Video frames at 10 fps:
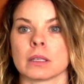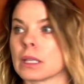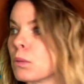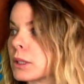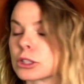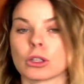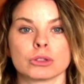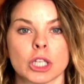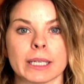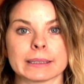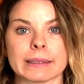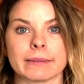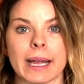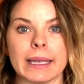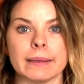He wants to go chase it,
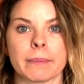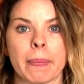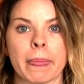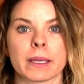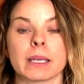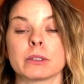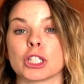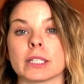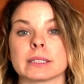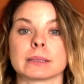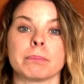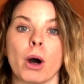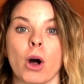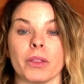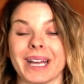right? He chases a
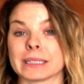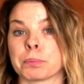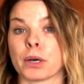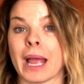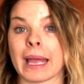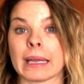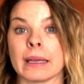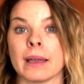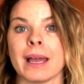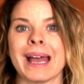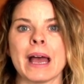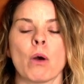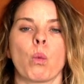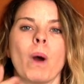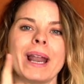ball. That's prey.
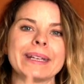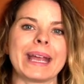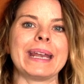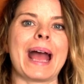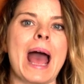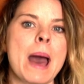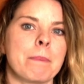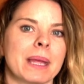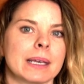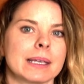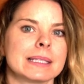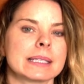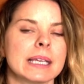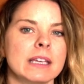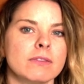What can happen
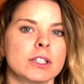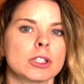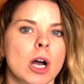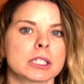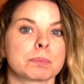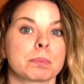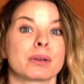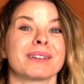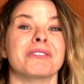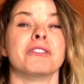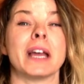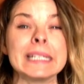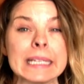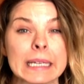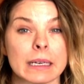is if the dog's
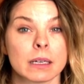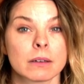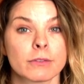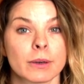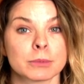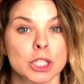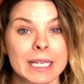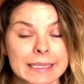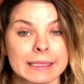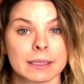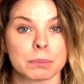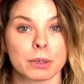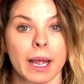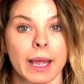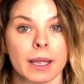prevented from chasing the
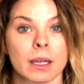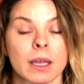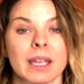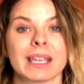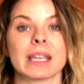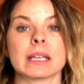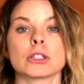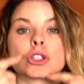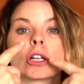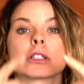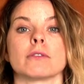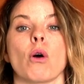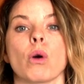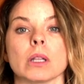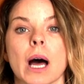prey, he can start to
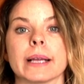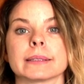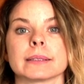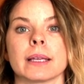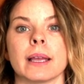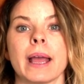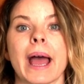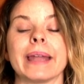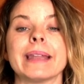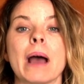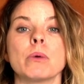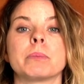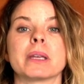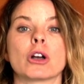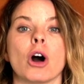vocalize. And that
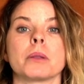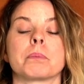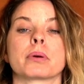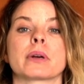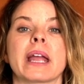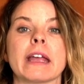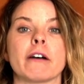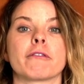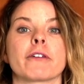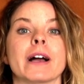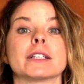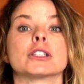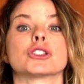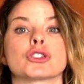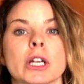would be called prey
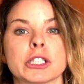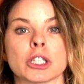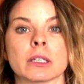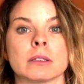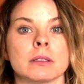frustration.